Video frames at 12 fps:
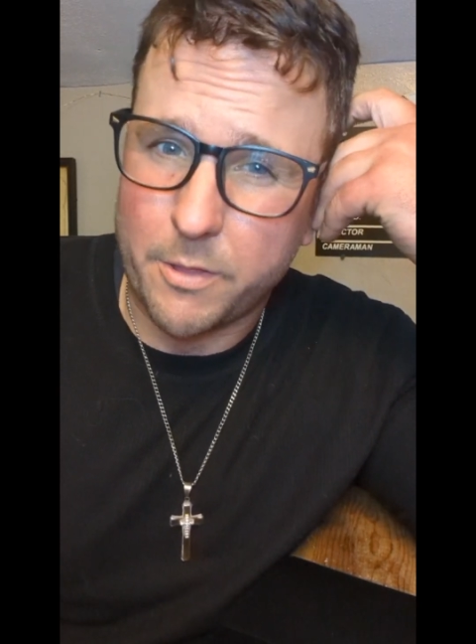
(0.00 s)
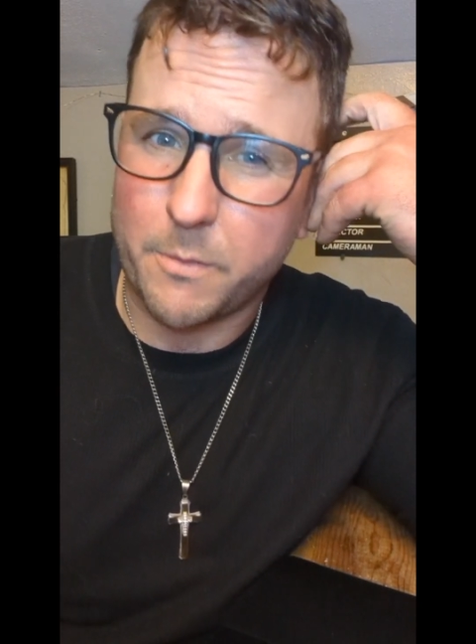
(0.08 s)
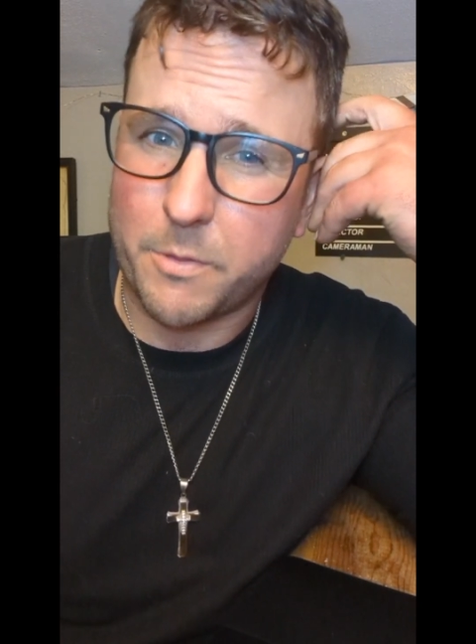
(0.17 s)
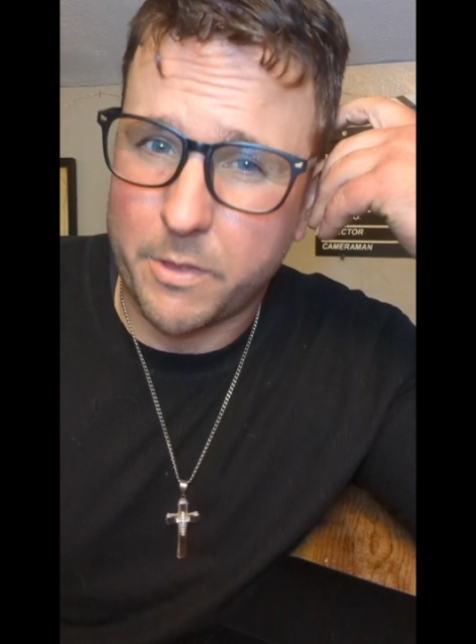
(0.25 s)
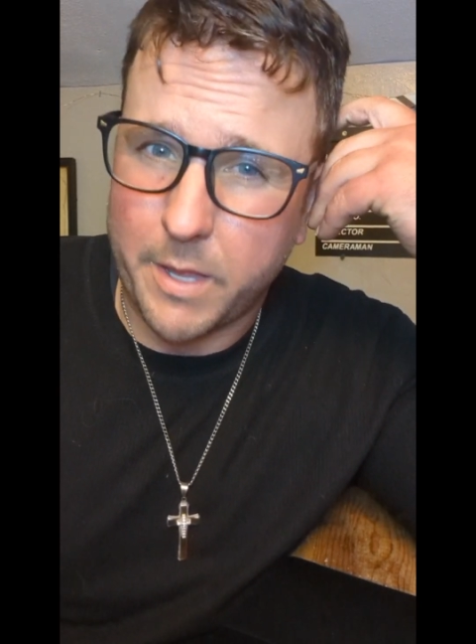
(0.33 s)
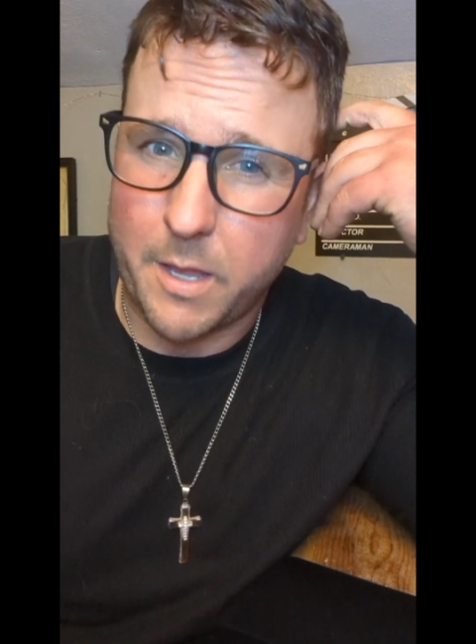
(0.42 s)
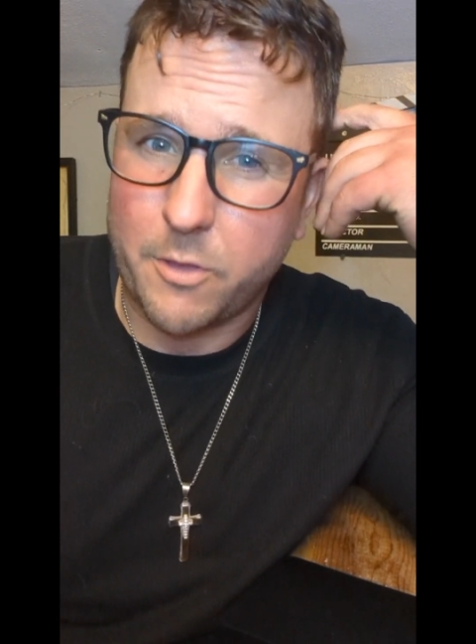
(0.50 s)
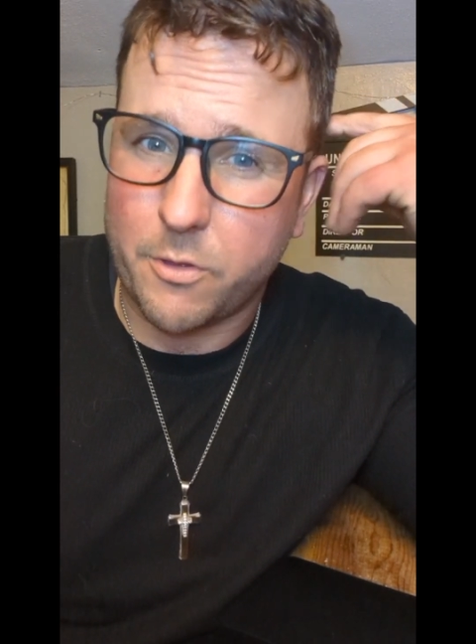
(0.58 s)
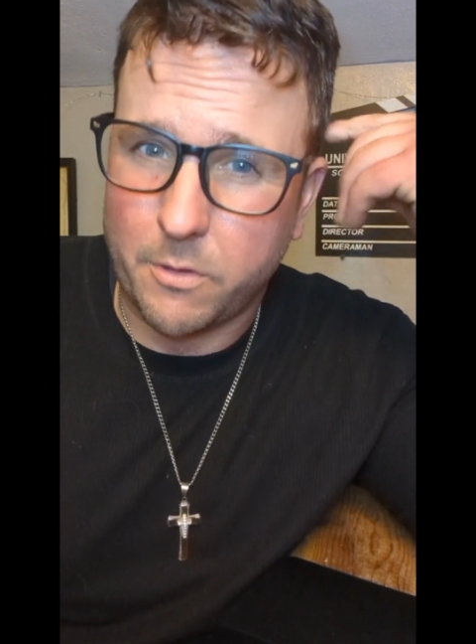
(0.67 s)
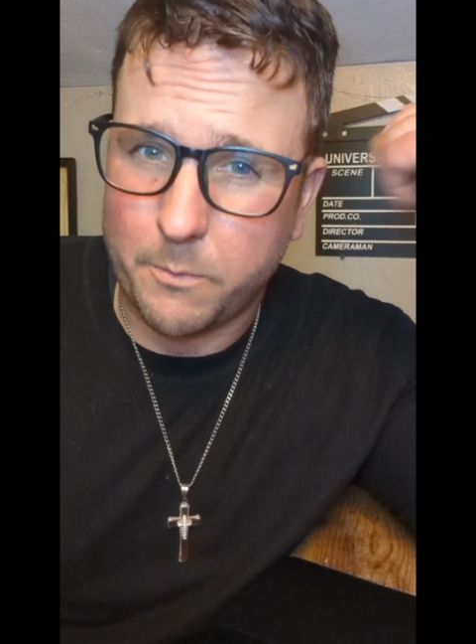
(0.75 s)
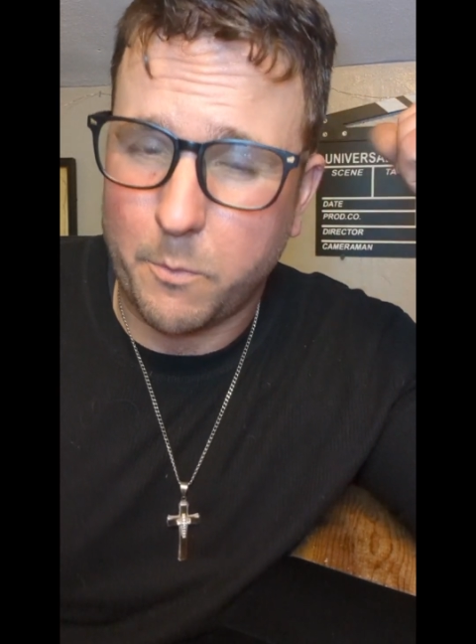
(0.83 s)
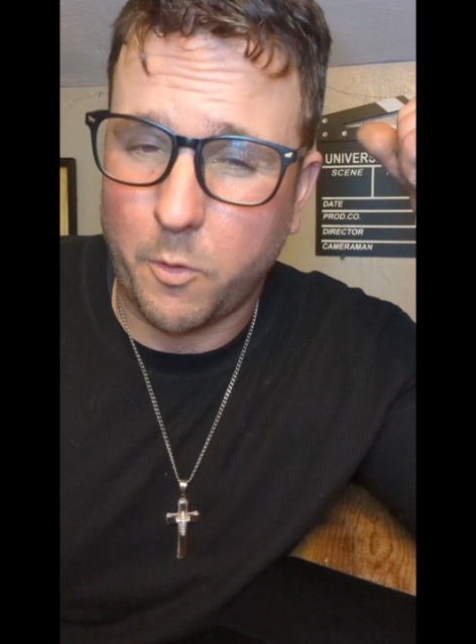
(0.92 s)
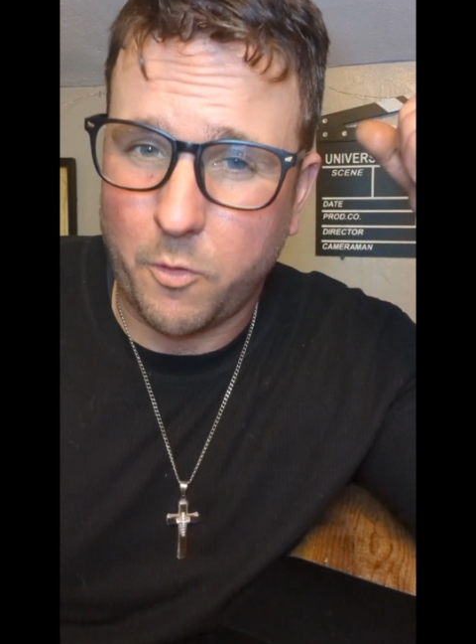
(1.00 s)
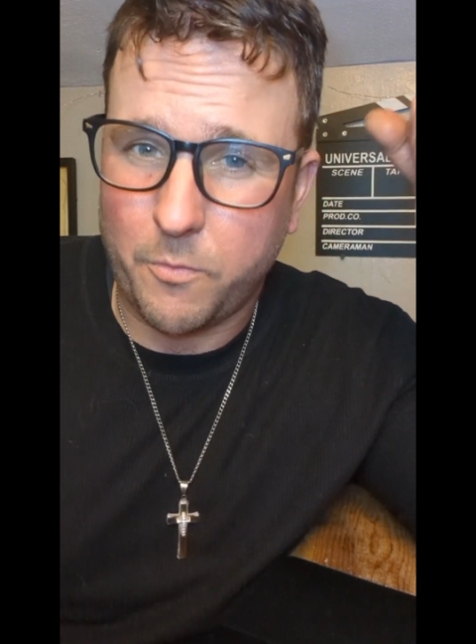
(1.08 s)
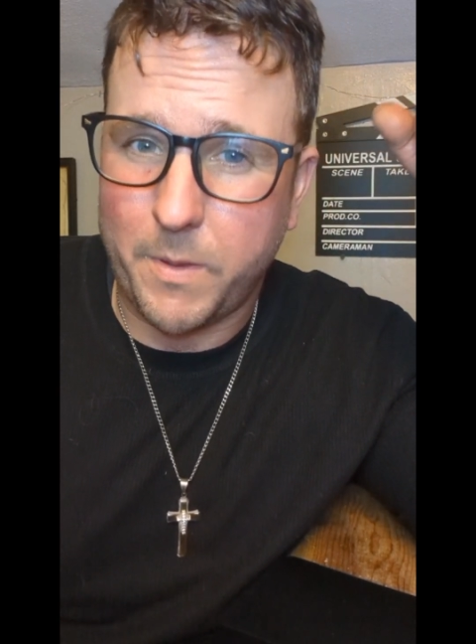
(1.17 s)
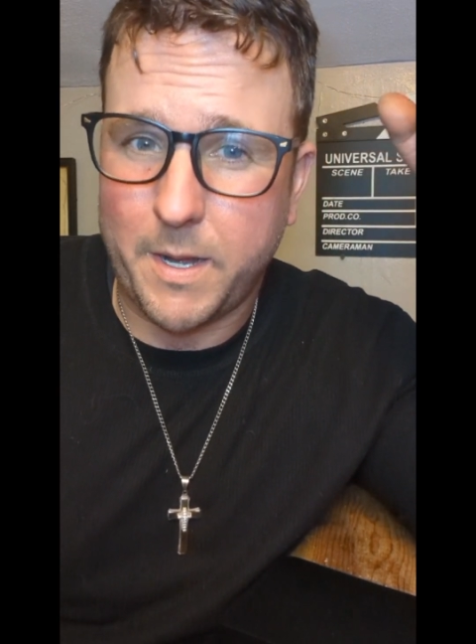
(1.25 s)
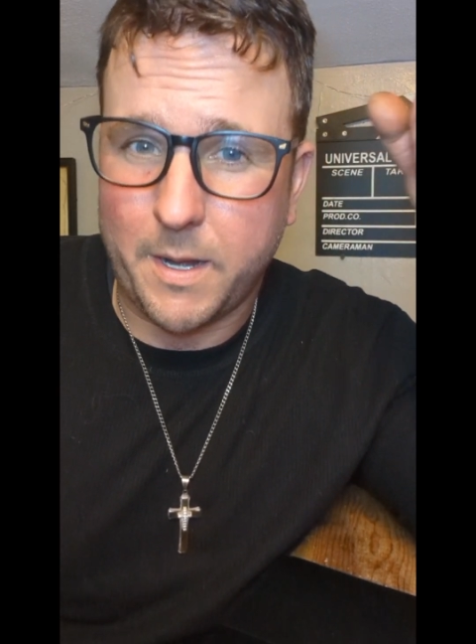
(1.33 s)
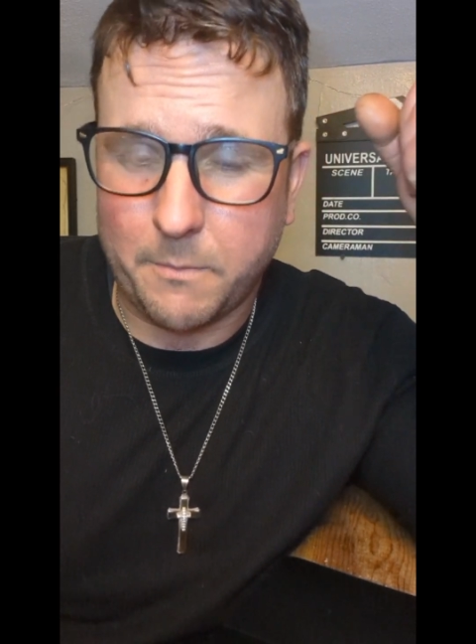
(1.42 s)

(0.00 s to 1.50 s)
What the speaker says: substantial improvement.